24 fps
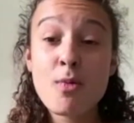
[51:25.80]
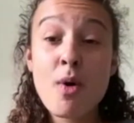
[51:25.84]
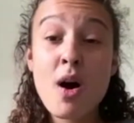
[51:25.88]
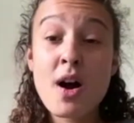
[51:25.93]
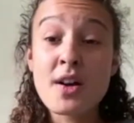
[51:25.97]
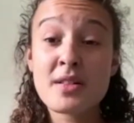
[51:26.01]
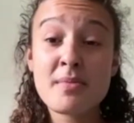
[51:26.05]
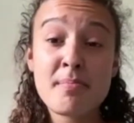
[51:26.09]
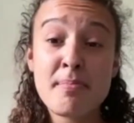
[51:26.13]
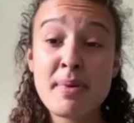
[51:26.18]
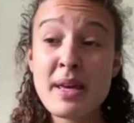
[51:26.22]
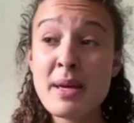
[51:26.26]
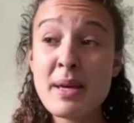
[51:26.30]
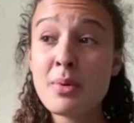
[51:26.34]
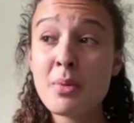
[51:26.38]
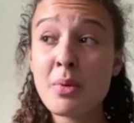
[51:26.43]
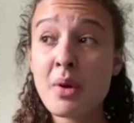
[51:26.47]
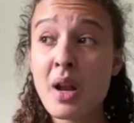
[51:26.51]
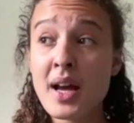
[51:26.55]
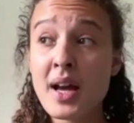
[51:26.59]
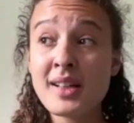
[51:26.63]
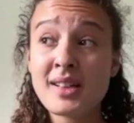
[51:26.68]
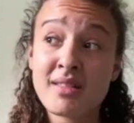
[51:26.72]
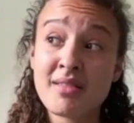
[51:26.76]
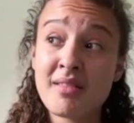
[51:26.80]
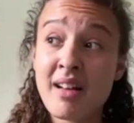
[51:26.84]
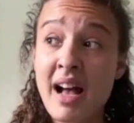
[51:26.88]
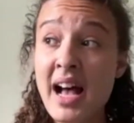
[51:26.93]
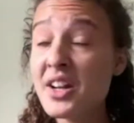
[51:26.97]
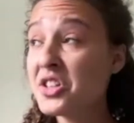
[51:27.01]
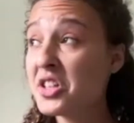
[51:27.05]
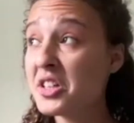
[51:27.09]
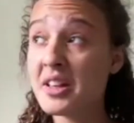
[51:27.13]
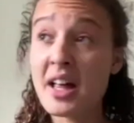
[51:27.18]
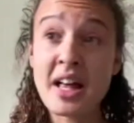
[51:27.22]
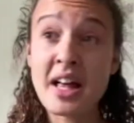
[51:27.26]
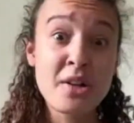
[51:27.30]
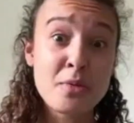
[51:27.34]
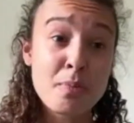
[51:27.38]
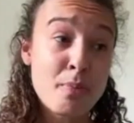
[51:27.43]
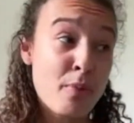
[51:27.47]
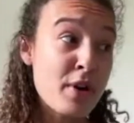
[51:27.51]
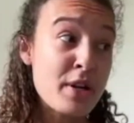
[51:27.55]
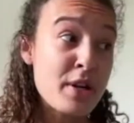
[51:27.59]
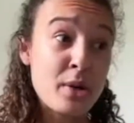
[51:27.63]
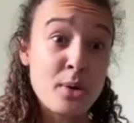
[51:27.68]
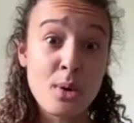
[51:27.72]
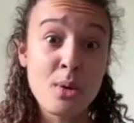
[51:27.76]
works. And people were like, actually, that looked
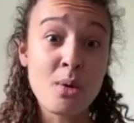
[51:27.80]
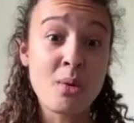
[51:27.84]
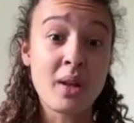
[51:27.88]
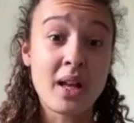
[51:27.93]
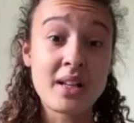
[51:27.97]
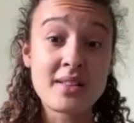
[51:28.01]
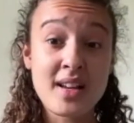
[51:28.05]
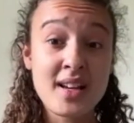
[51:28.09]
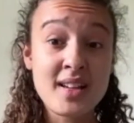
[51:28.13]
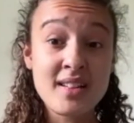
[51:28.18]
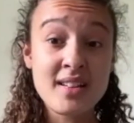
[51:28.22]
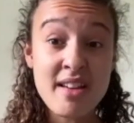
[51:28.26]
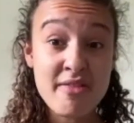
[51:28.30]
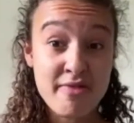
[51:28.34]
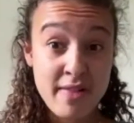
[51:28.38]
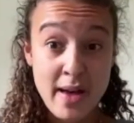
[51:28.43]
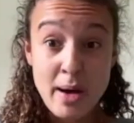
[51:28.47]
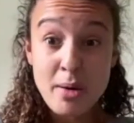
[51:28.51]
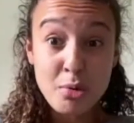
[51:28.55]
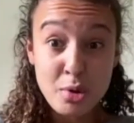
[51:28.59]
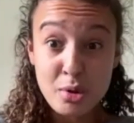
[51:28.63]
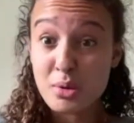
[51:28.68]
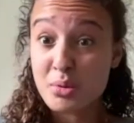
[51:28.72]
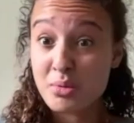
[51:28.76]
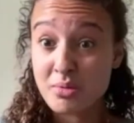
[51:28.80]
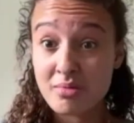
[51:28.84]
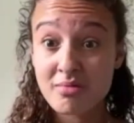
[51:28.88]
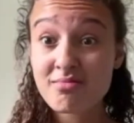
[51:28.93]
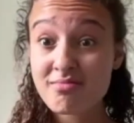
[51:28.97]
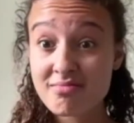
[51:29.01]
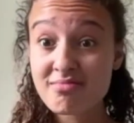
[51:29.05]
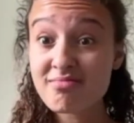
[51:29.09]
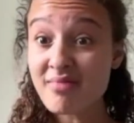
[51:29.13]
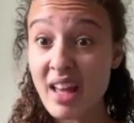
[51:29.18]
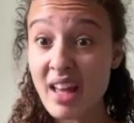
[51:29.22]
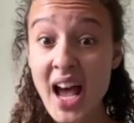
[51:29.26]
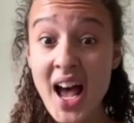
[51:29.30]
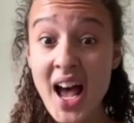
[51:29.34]
pretty cool. I was like, it felt cool. Yeah,